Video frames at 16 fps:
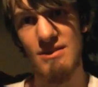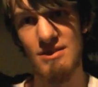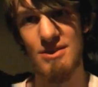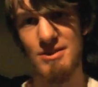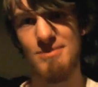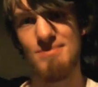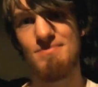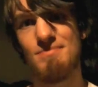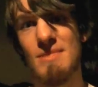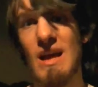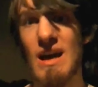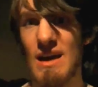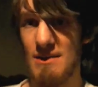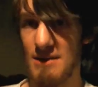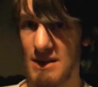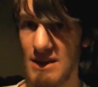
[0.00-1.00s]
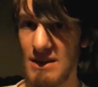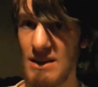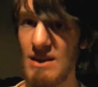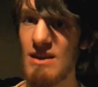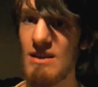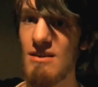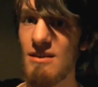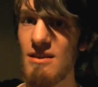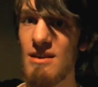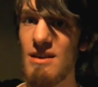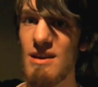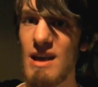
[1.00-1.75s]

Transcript: So I'm gonna end it here,